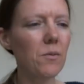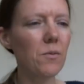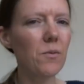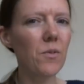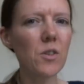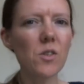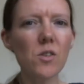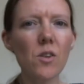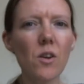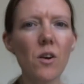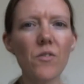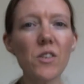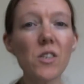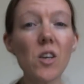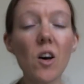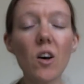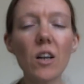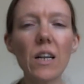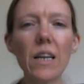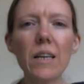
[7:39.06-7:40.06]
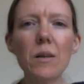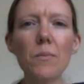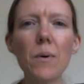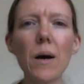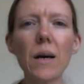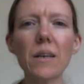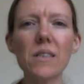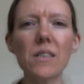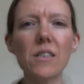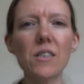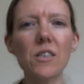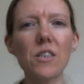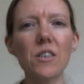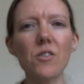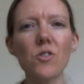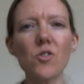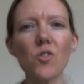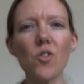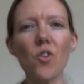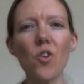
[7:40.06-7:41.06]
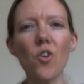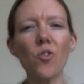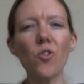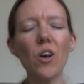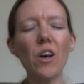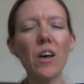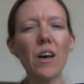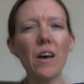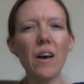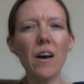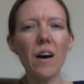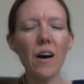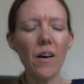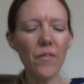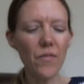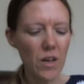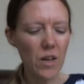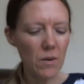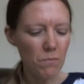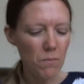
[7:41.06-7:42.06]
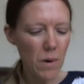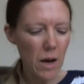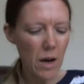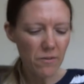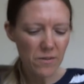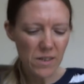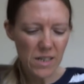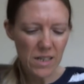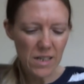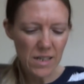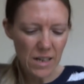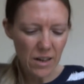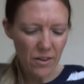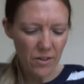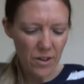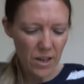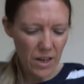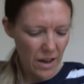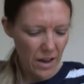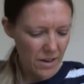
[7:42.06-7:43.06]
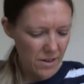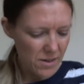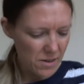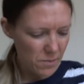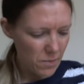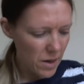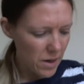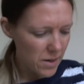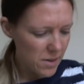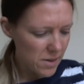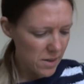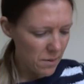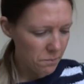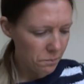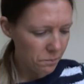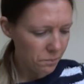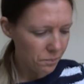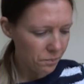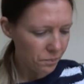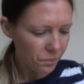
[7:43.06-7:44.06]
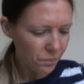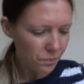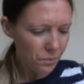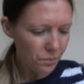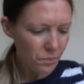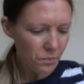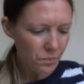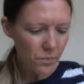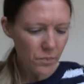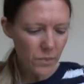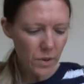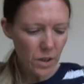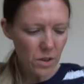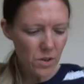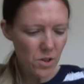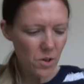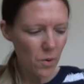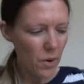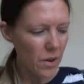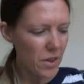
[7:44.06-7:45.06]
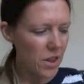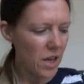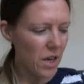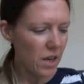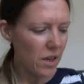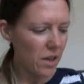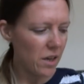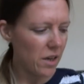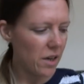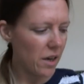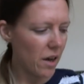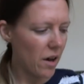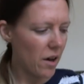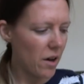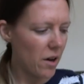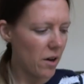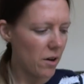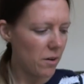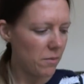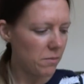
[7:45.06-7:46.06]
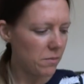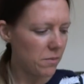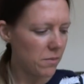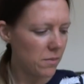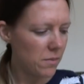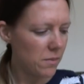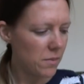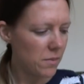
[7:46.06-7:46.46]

there's hardly any back stitching at all, and the amount of detail you get is amazing. So I think, well,